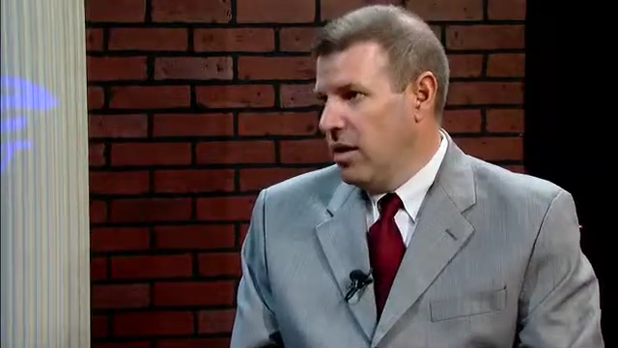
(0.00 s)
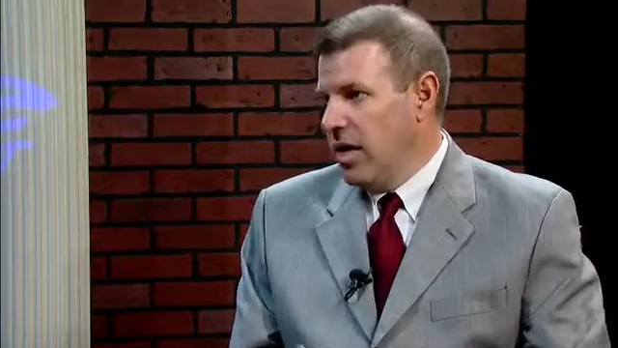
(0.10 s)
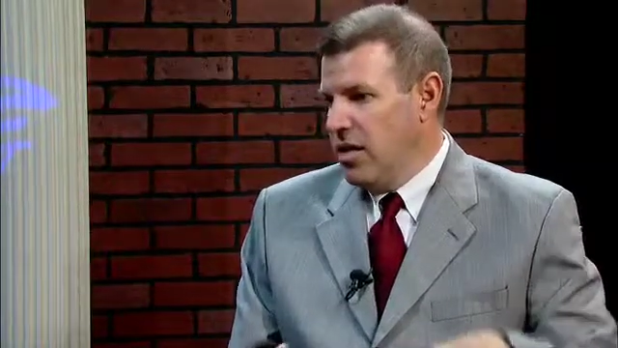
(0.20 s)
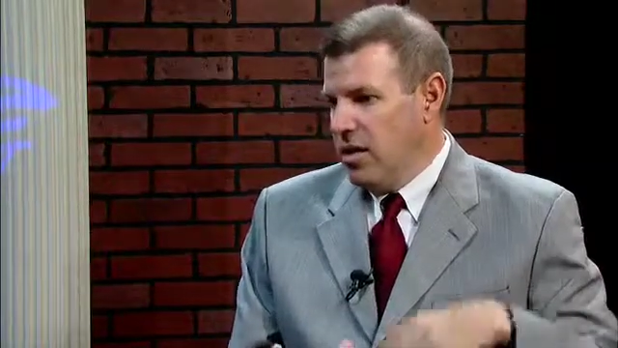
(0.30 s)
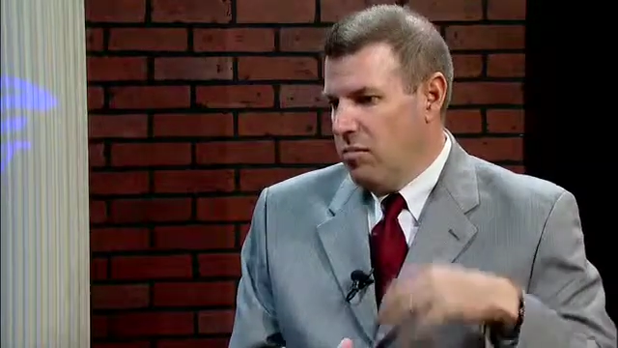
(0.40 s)

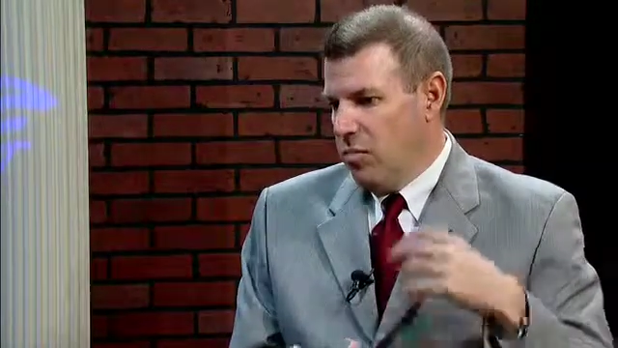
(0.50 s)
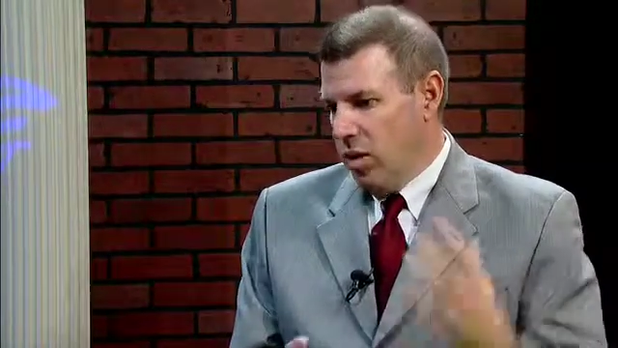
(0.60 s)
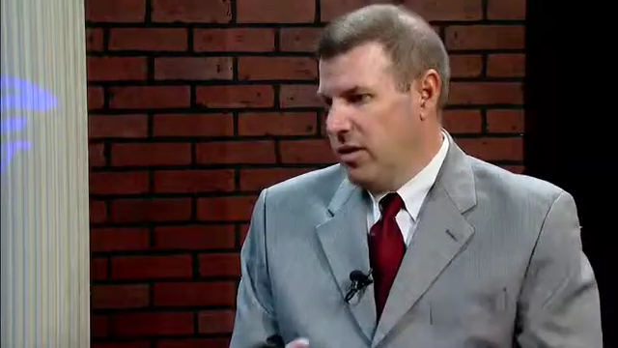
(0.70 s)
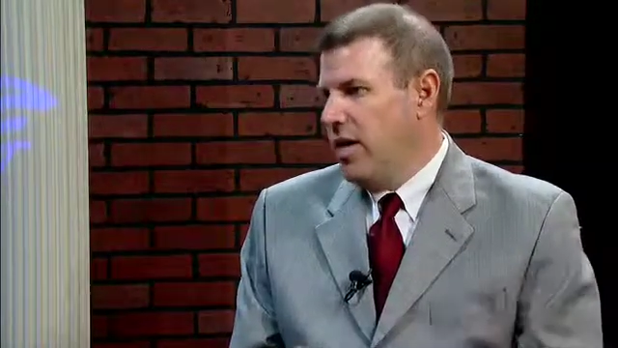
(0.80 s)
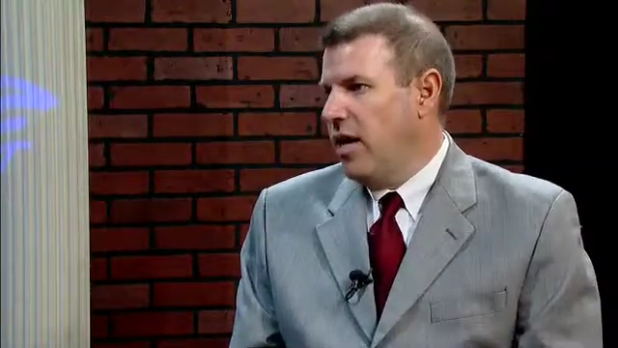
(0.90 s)
And then
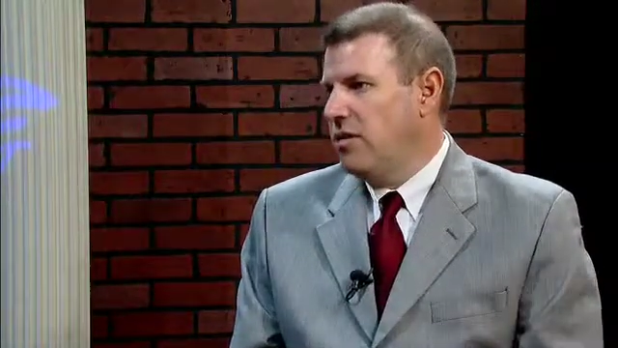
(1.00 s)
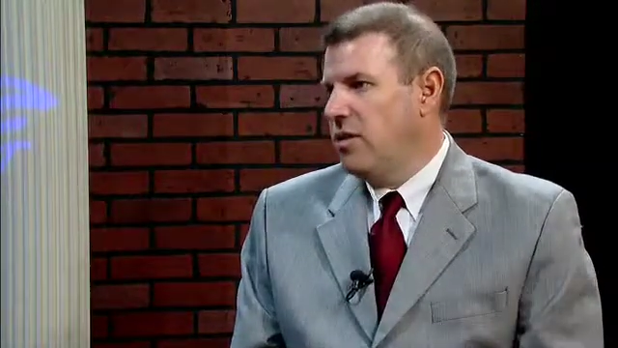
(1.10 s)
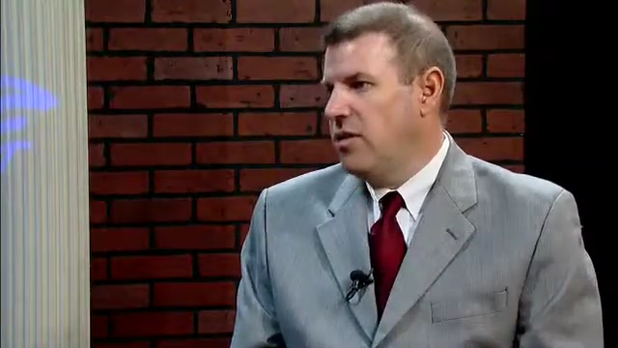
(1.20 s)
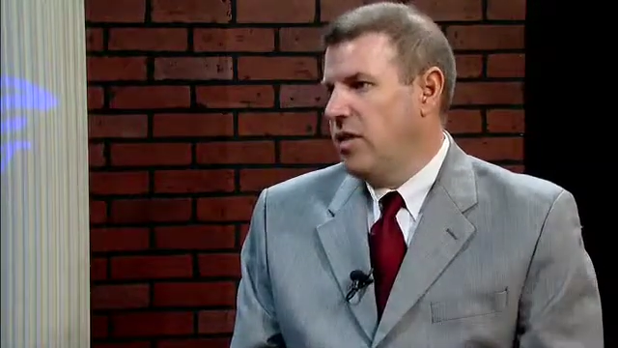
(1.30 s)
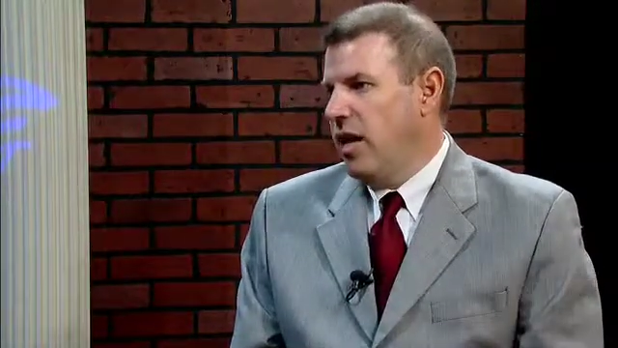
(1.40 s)
bought the
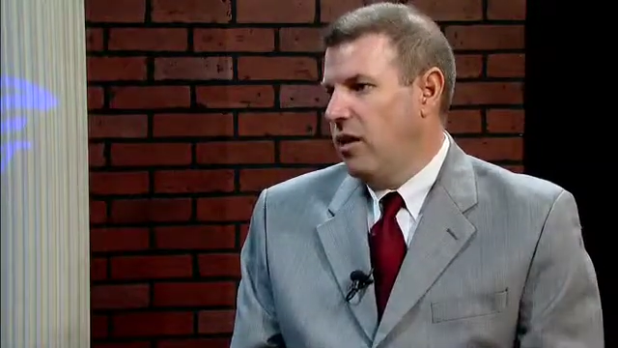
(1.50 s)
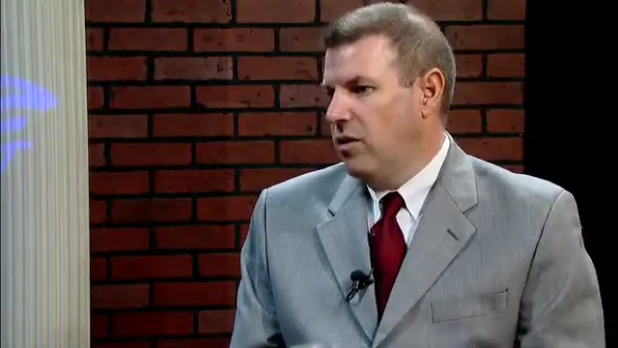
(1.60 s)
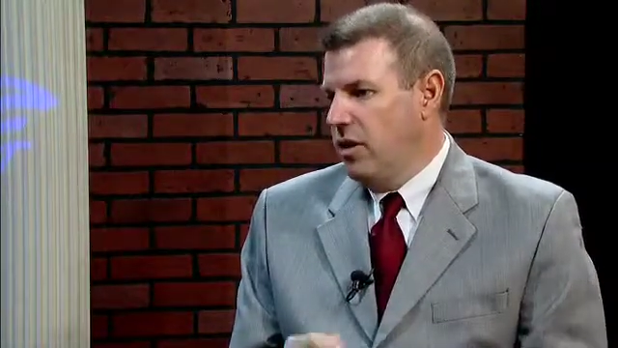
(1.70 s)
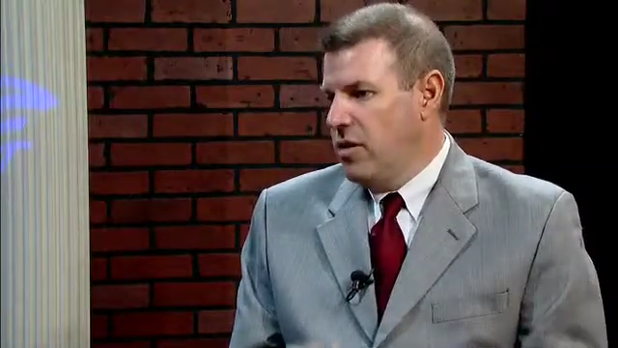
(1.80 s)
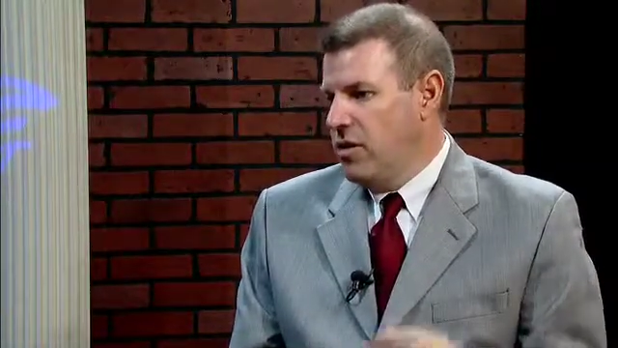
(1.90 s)
assets
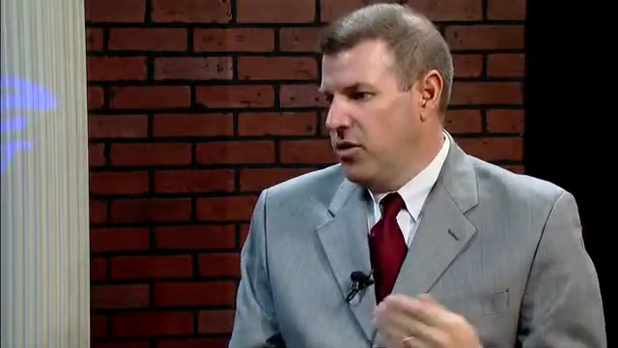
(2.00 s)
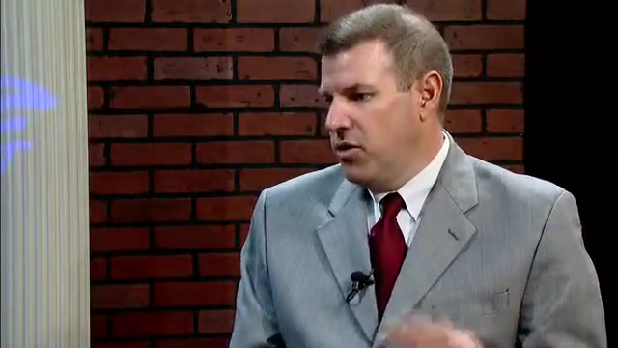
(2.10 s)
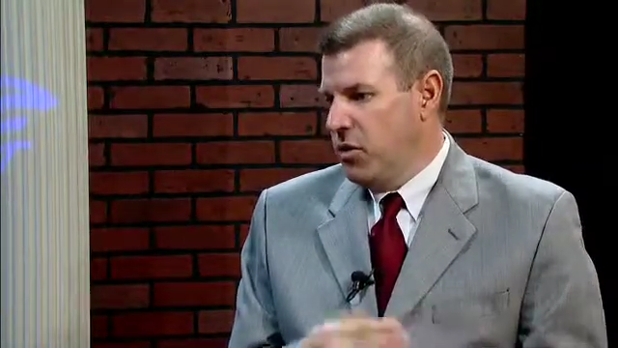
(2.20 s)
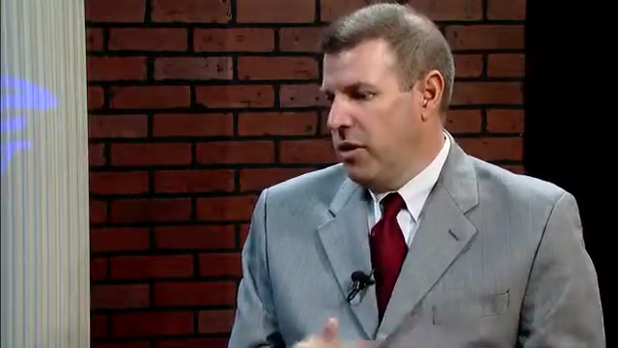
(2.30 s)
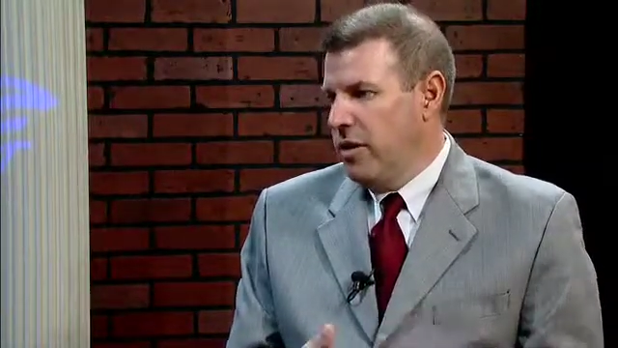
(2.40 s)
out and then
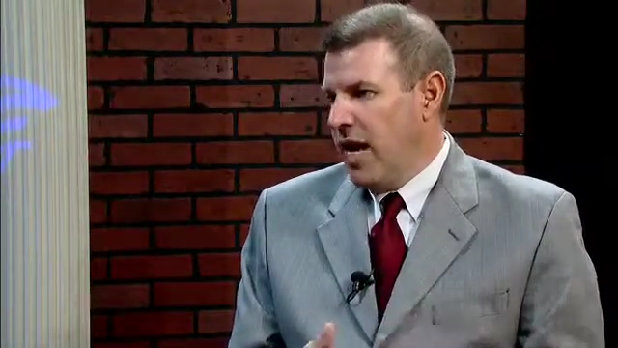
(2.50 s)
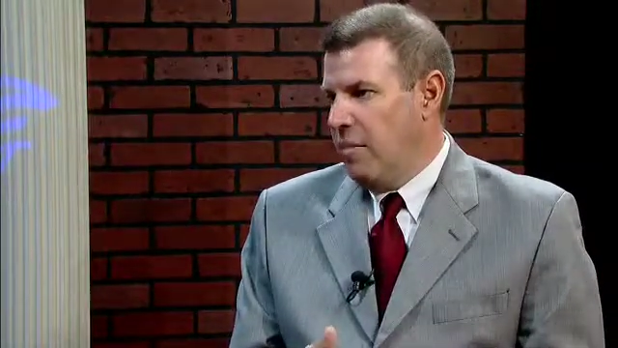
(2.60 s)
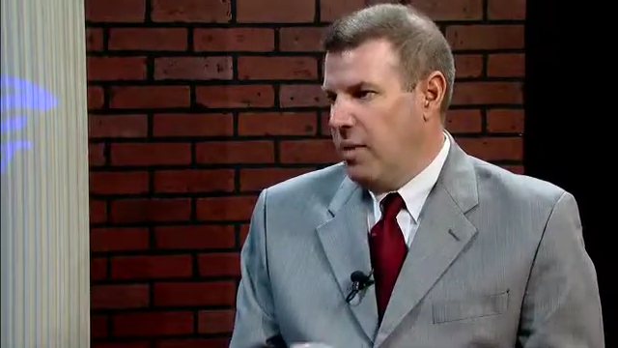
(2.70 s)
started that.